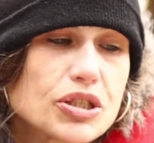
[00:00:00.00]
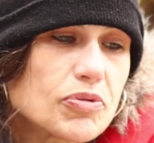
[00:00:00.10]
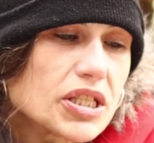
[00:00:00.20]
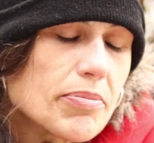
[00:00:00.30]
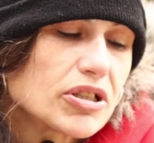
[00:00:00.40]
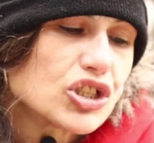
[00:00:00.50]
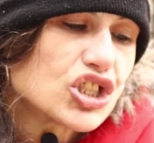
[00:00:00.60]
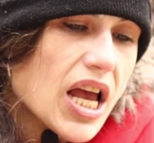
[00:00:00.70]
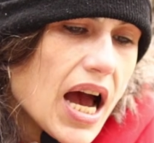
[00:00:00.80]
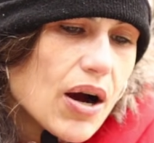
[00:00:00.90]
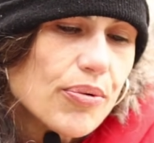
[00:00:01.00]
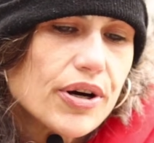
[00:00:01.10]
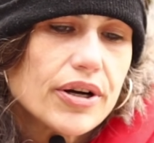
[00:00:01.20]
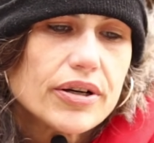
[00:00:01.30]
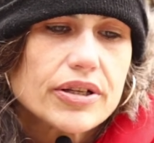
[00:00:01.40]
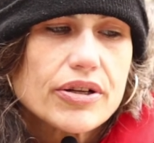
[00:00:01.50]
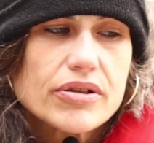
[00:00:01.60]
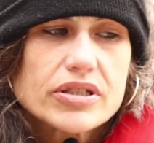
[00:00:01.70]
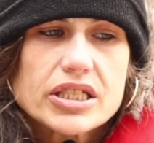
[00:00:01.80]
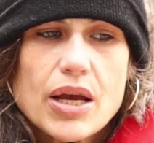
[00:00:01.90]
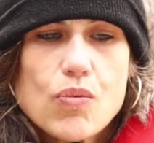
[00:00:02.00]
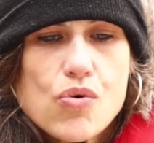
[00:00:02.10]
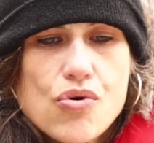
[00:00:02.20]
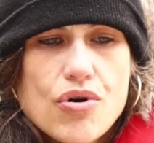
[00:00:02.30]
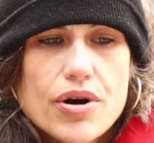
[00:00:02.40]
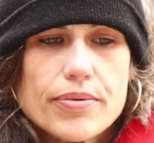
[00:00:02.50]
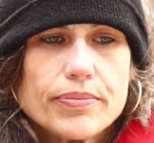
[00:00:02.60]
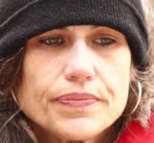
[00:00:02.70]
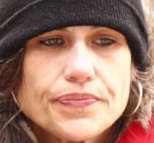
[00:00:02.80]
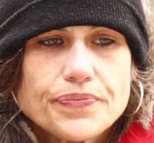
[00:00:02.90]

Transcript: Was able to shower, you know, stay warm.